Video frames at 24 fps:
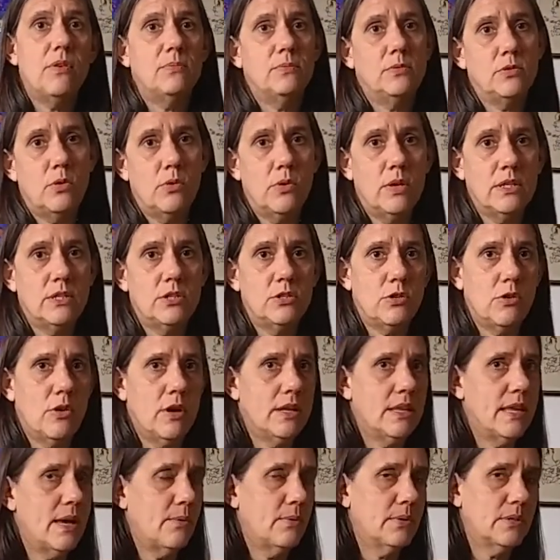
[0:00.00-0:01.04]
from Toy
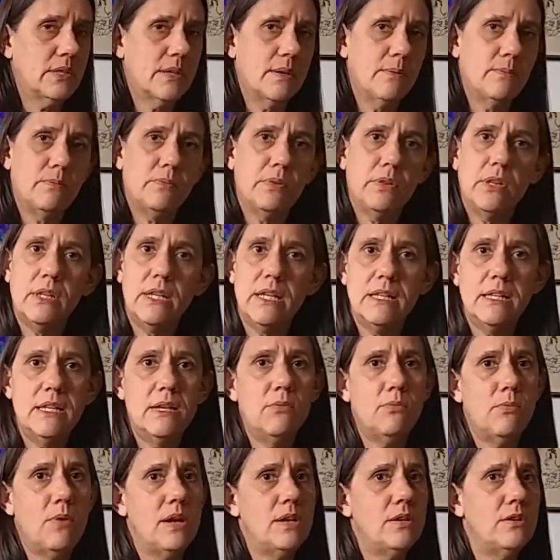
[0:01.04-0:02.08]
Story that was
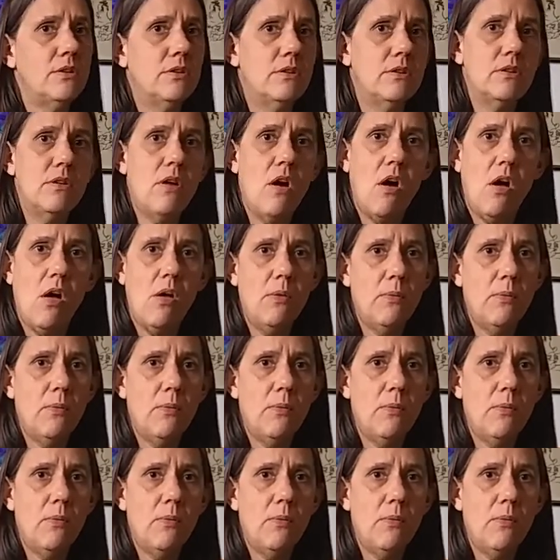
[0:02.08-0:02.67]
completely rendered,